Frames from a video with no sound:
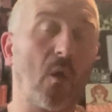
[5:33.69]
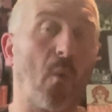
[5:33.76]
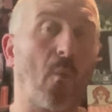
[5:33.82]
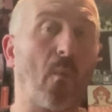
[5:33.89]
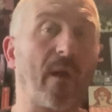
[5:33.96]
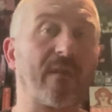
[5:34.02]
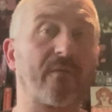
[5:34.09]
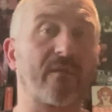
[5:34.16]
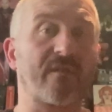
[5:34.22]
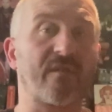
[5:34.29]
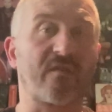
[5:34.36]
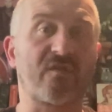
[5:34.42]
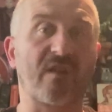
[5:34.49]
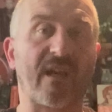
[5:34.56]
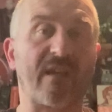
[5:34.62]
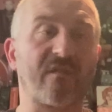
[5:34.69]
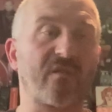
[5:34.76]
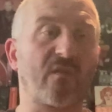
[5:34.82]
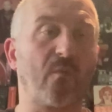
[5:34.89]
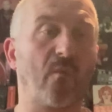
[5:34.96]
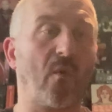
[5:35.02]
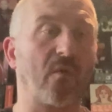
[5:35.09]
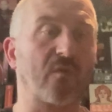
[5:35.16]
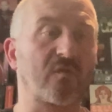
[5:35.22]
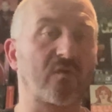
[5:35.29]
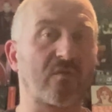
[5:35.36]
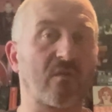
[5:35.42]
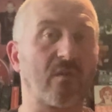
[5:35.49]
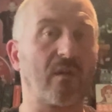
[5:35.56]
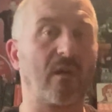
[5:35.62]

Whether it's a chance to watch